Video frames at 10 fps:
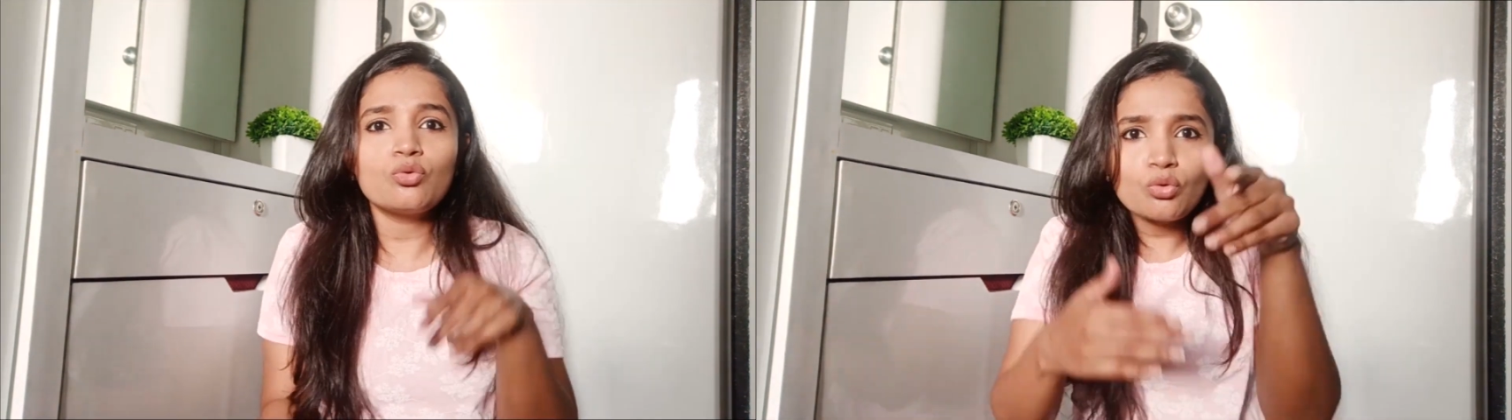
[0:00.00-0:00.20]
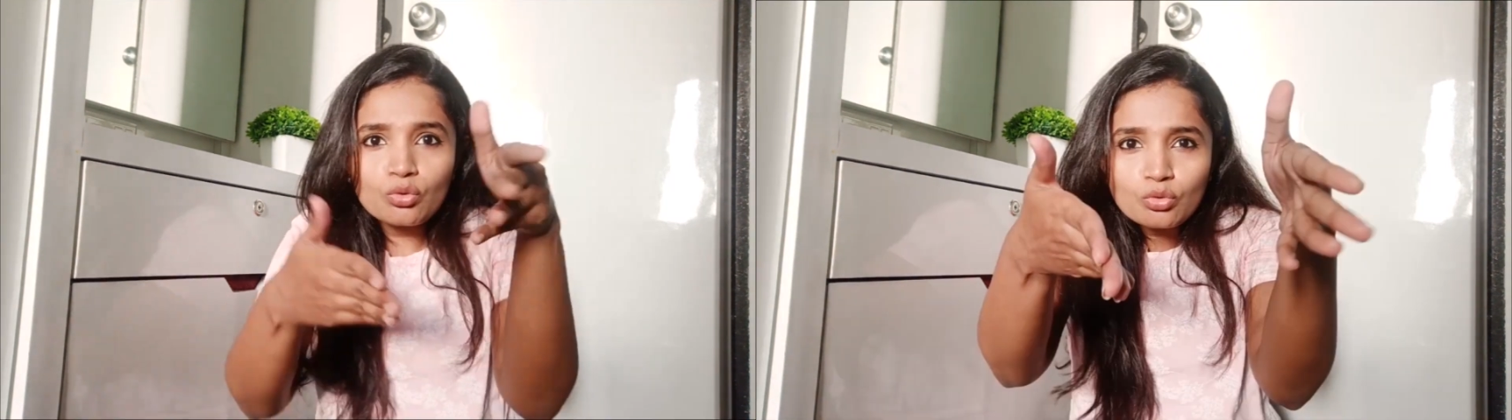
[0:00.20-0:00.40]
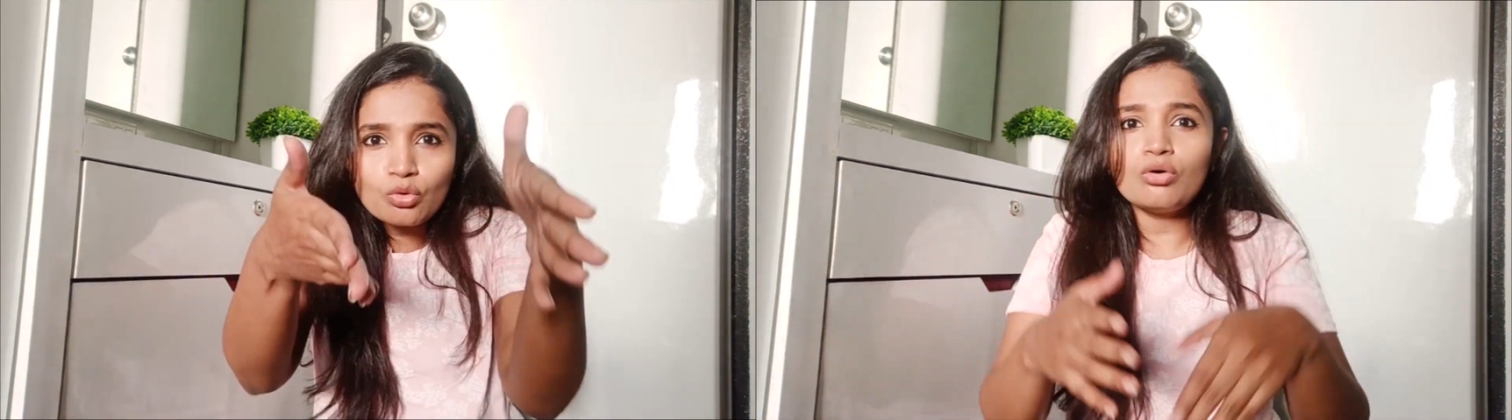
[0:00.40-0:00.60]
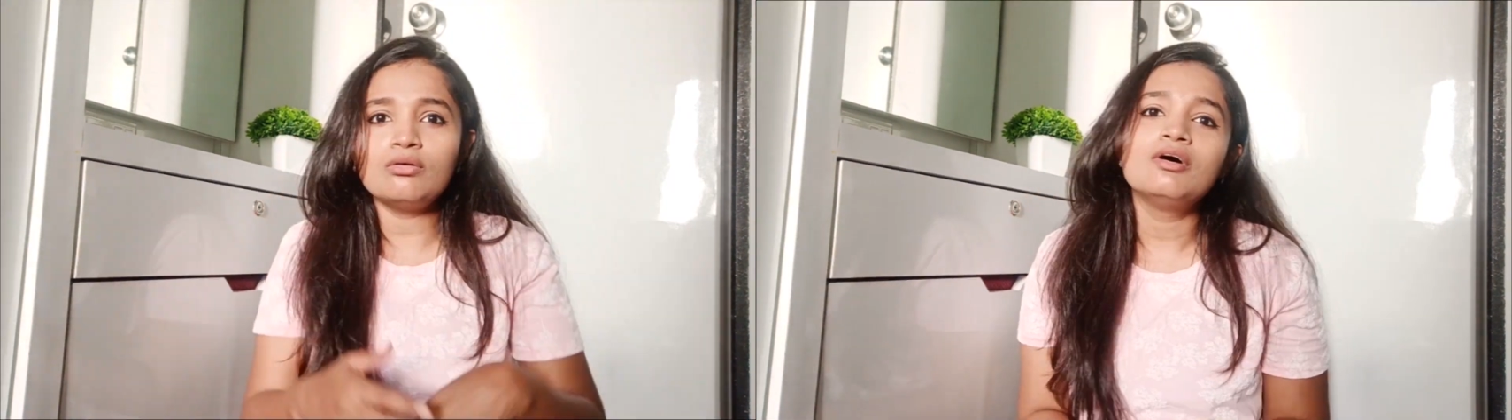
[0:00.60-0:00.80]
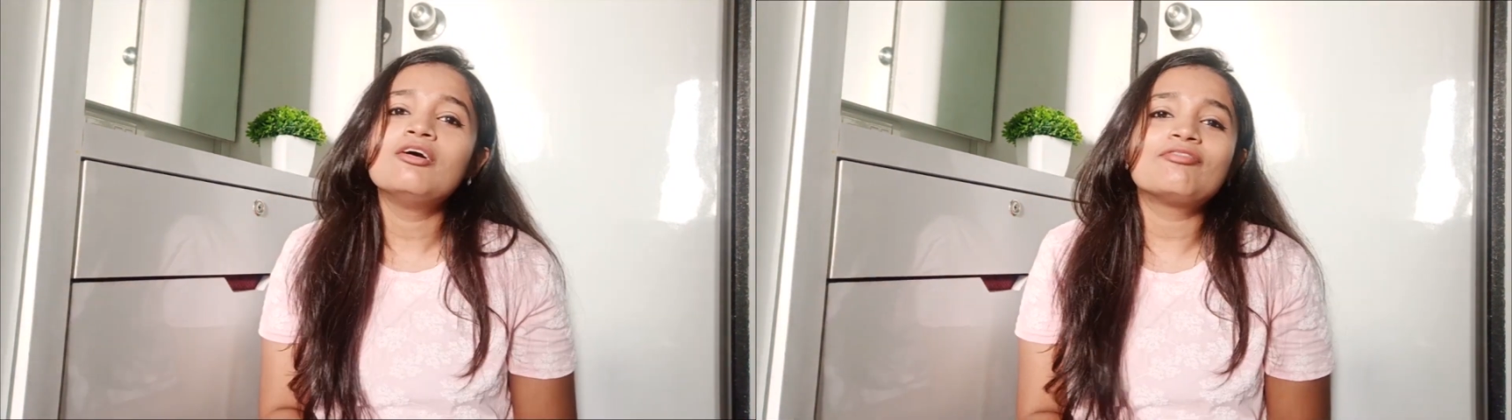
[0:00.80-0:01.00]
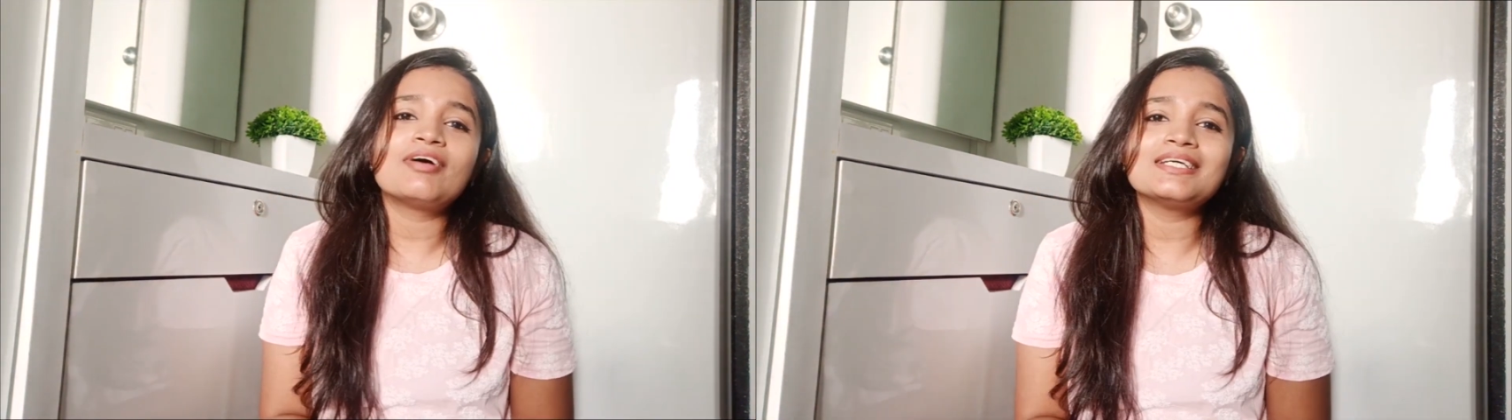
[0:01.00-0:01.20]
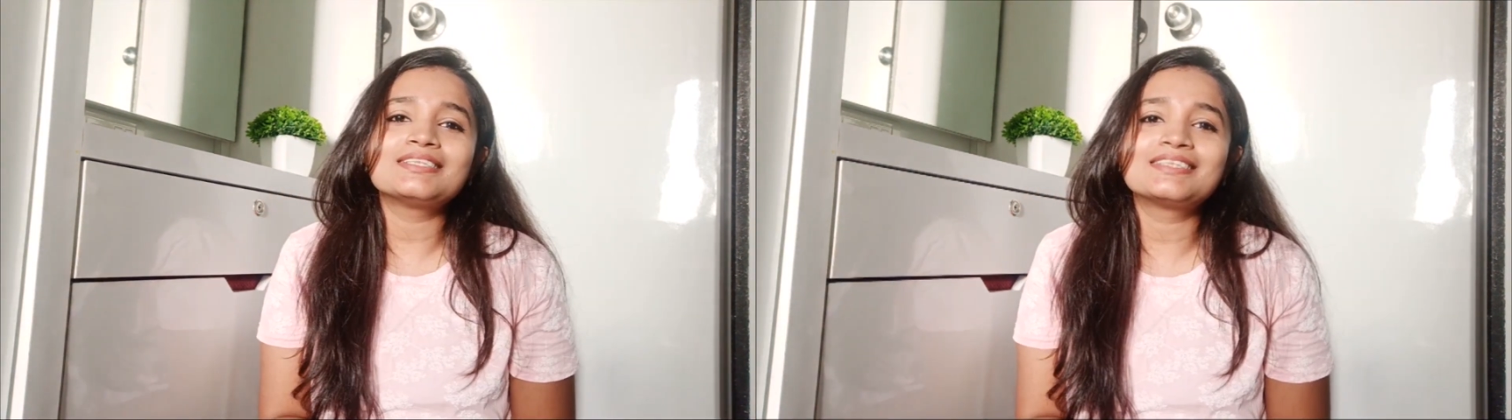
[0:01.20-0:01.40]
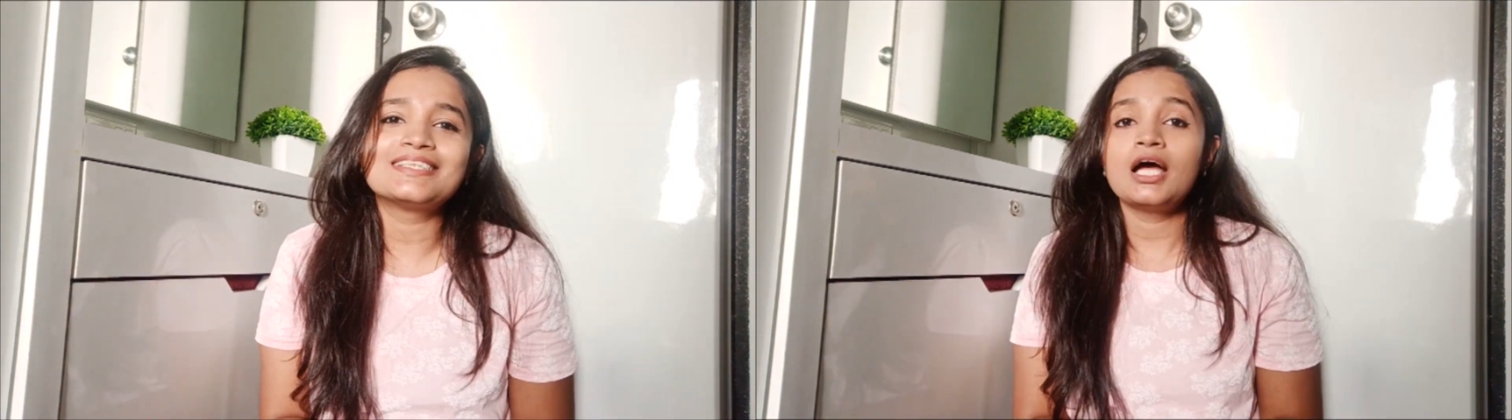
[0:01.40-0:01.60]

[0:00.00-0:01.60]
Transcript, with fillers: Go, go, go fast.